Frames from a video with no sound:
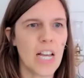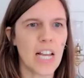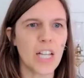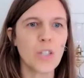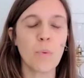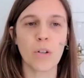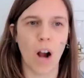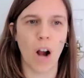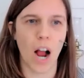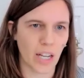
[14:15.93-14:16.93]
It's with
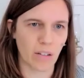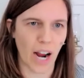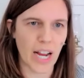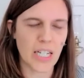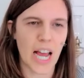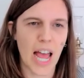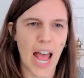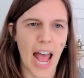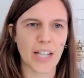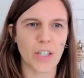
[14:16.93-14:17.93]
crying, right?
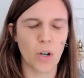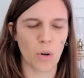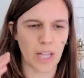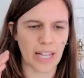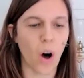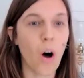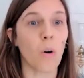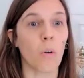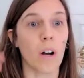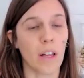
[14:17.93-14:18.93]
And so we're like,
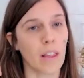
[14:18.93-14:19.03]
oh,